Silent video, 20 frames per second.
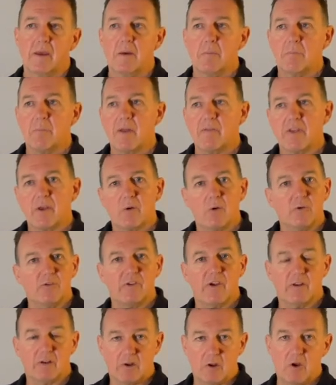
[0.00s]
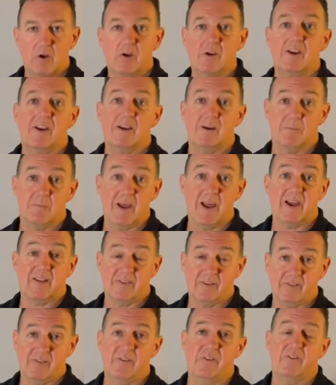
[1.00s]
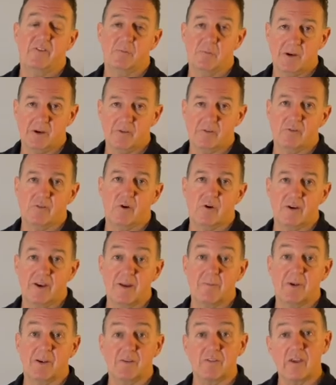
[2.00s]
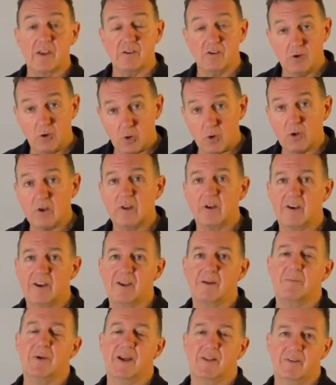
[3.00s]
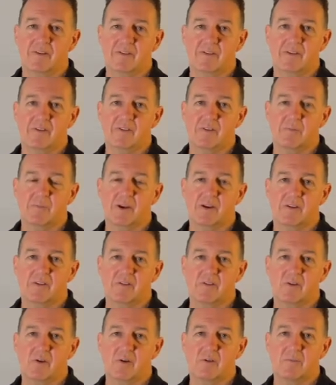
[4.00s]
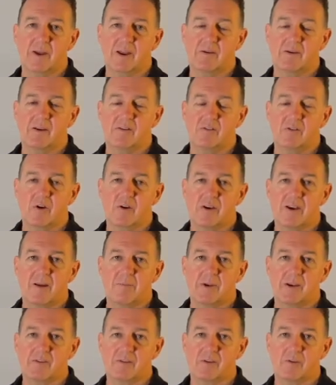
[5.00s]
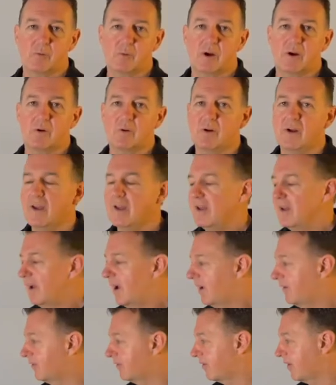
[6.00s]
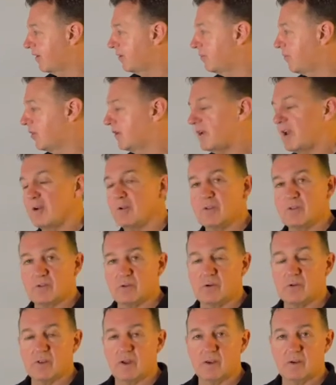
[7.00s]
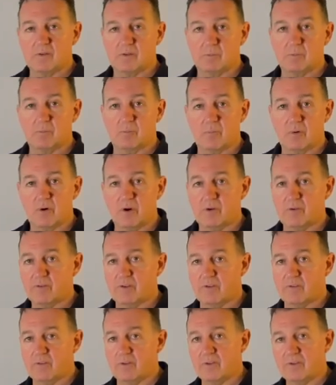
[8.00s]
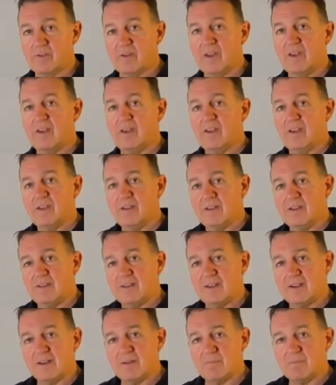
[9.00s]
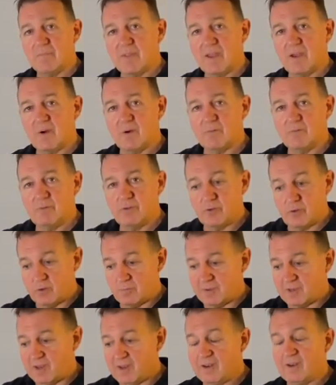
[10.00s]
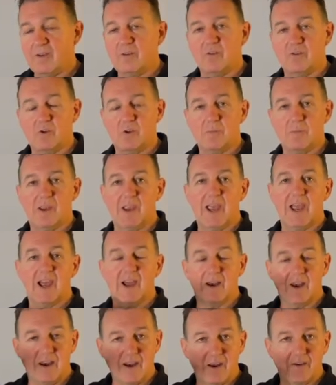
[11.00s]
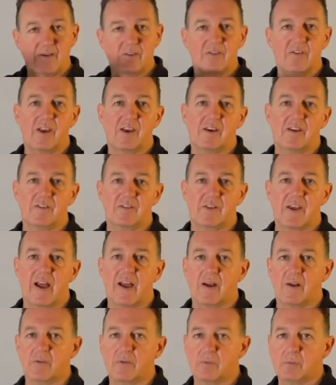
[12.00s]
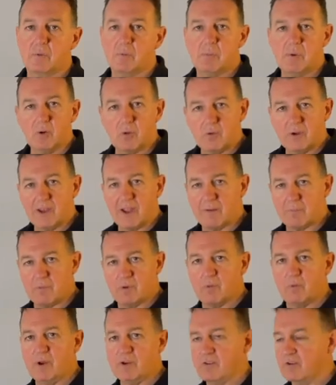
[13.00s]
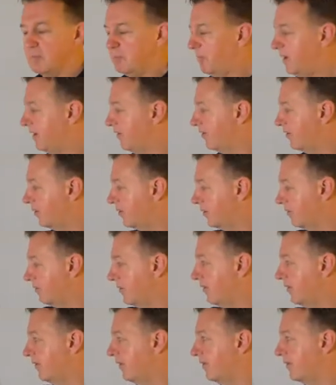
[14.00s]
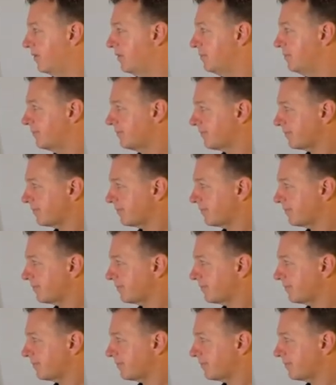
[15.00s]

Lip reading: but they're also learning about the system and its dynamics, and you're learning about the system and its dynamics as well. And so by going through those processes of zooming in and zooming out and understanding scale, we're building up a richer picture of the system.